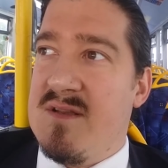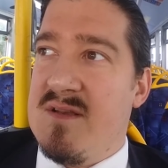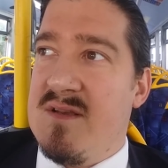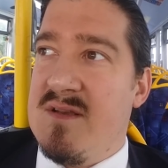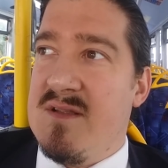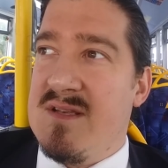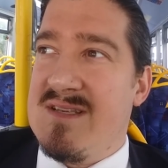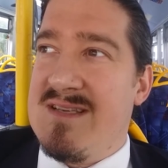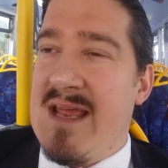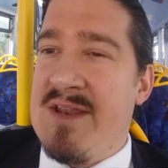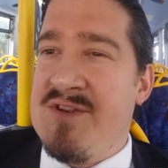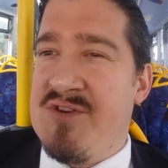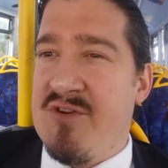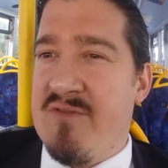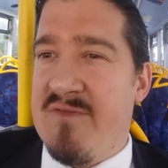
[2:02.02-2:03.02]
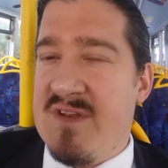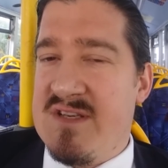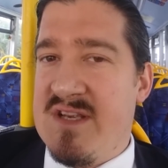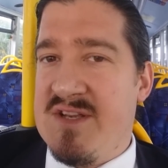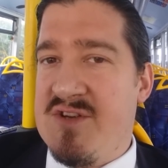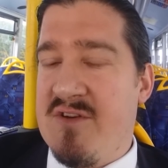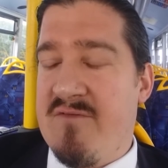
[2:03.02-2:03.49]
the centre of the
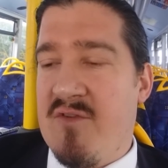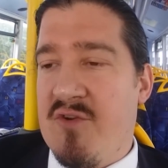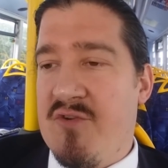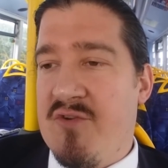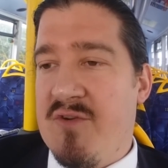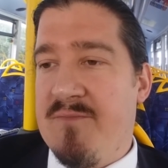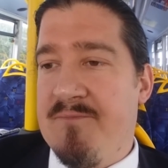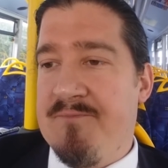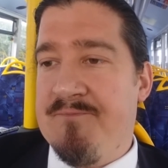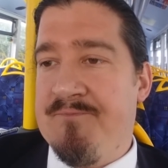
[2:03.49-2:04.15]
city of London.